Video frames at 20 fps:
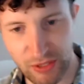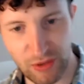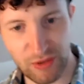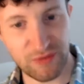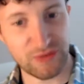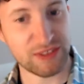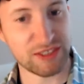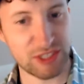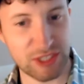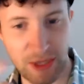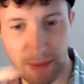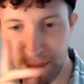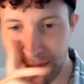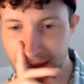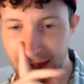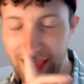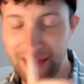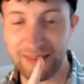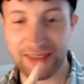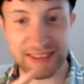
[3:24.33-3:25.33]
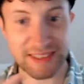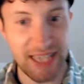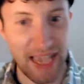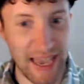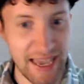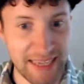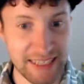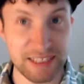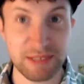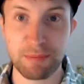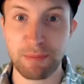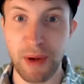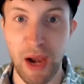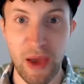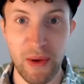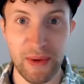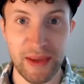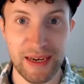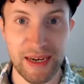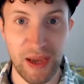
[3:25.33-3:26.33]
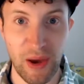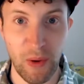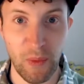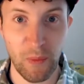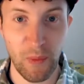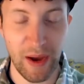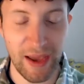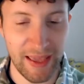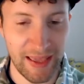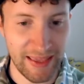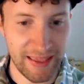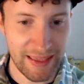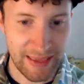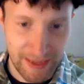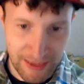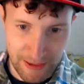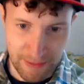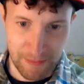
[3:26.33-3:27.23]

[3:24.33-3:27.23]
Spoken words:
Luffy's jumping out. His hat is blowing away.